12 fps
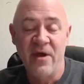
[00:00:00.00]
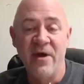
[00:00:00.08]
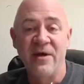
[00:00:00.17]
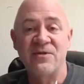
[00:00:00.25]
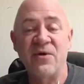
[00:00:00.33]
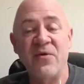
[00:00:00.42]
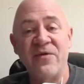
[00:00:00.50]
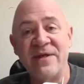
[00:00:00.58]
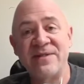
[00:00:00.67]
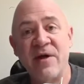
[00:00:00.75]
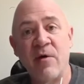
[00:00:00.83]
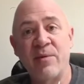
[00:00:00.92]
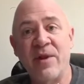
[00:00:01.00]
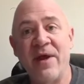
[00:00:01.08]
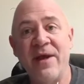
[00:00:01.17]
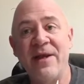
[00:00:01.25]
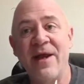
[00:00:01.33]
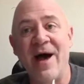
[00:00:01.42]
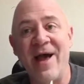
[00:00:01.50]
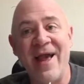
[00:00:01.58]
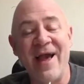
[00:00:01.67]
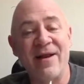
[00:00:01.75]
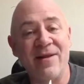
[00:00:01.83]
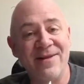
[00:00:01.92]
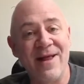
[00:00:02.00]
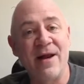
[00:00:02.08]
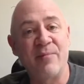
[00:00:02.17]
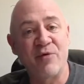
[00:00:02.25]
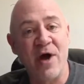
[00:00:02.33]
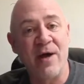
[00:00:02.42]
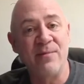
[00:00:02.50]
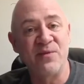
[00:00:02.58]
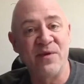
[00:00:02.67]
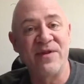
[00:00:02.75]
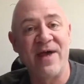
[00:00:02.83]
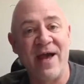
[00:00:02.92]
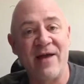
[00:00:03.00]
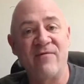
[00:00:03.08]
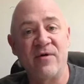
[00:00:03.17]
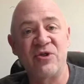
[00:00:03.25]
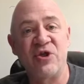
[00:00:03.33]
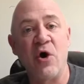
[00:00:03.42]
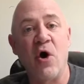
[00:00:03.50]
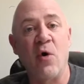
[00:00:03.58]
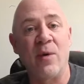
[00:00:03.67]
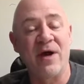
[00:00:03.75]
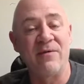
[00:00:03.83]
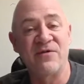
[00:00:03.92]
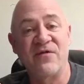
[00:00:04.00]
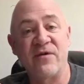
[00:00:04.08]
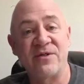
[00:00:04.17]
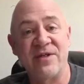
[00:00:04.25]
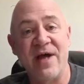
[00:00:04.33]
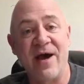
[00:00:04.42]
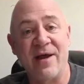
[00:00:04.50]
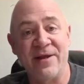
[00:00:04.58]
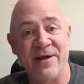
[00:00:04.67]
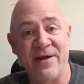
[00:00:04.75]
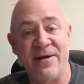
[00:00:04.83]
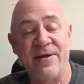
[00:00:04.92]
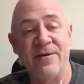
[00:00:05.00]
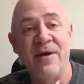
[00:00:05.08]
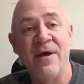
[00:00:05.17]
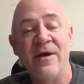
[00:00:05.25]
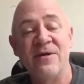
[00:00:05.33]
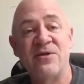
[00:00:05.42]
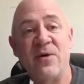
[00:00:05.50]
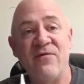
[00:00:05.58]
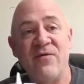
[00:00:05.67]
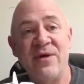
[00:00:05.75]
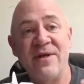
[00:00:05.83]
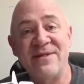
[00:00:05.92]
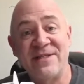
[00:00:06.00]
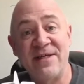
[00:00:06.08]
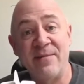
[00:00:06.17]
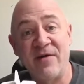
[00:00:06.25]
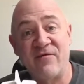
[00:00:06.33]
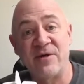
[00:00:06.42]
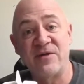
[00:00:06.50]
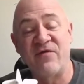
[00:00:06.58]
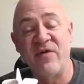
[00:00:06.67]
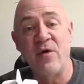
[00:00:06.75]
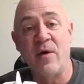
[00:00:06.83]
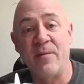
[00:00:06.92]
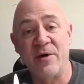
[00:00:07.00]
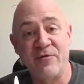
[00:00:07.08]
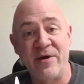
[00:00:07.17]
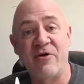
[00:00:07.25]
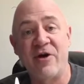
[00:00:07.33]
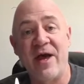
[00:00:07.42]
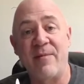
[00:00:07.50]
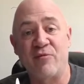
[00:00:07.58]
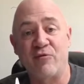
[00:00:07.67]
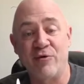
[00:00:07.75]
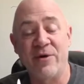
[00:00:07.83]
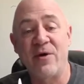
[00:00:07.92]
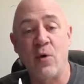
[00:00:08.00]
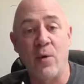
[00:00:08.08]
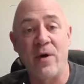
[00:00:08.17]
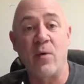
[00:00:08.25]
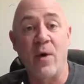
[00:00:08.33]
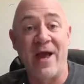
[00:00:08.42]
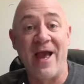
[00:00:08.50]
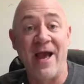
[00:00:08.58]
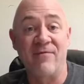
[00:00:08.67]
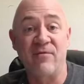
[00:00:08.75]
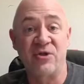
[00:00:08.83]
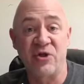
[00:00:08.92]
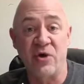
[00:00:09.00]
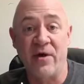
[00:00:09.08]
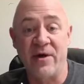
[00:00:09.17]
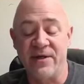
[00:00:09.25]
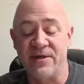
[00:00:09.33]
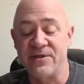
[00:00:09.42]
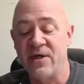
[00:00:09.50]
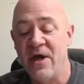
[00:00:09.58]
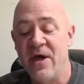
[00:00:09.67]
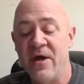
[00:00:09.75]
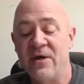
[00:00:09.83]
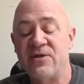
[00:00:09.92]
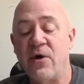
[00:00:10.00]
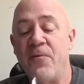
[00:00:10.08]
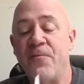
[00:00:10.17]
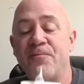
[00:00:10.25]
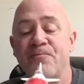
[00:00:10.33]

So this airplane, I had a lot of problems with adverse yaw when I was first dialing it in. So if you didn't see my first video, I'm going to recap really quick what adverse yaw is. So